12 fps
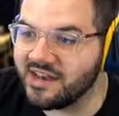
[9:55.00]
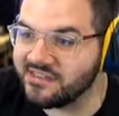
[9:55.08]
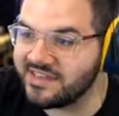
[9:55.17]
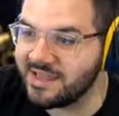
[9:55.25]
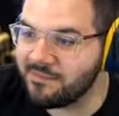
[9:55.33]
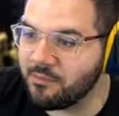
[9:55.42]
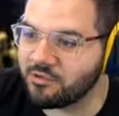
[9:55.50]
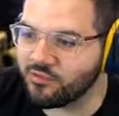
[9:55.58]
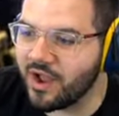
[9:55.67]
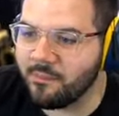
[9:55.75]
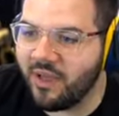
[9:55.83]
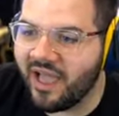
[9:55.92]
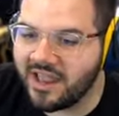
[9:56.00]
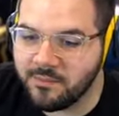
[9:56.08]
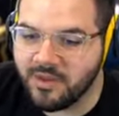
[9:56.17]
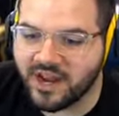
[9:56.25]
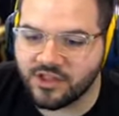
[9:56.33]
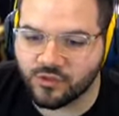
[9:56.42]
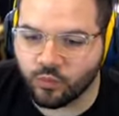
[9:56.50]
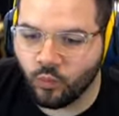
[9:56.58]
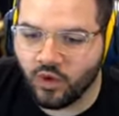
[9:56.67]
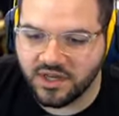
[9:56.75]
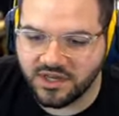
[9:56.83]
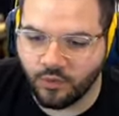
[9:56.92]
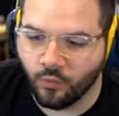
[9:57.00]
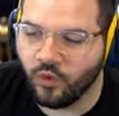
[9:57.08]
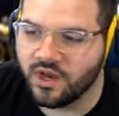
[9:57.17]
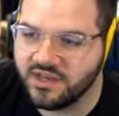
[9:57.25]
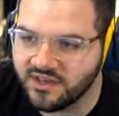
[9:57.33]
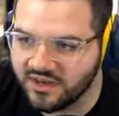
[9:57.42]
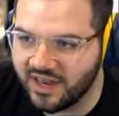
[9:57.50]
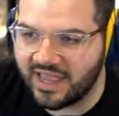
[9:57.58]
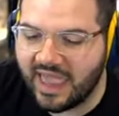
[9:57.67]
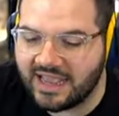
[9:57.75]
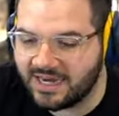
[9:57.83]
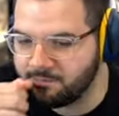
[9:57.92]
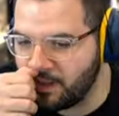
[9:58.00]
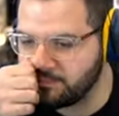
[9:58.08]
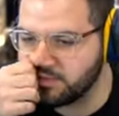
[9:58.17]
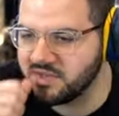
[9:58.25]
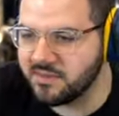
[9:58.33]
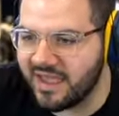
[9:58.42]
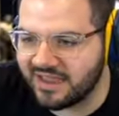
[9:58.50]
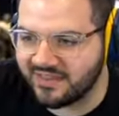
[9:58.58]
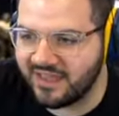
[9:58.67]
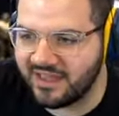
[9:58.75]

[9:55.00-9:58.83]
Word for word: his teammate was right behind him, and I just one one like eighty pumped him in the back of the